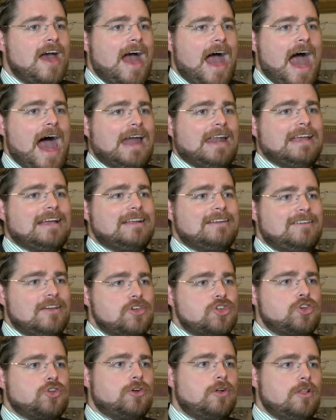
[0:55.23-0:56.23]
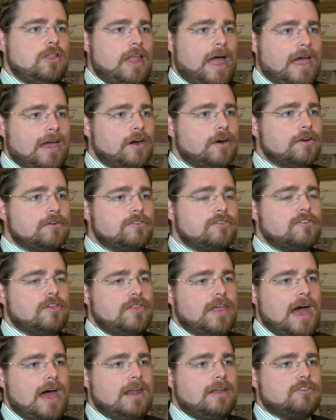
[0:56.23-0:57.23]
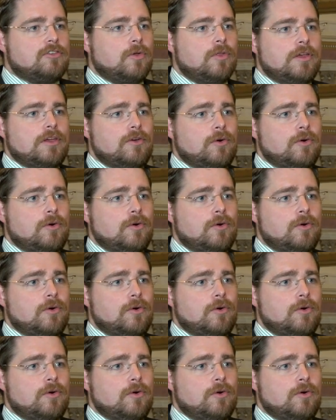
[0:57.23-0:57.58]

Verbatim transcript: Adding additional layers to that is only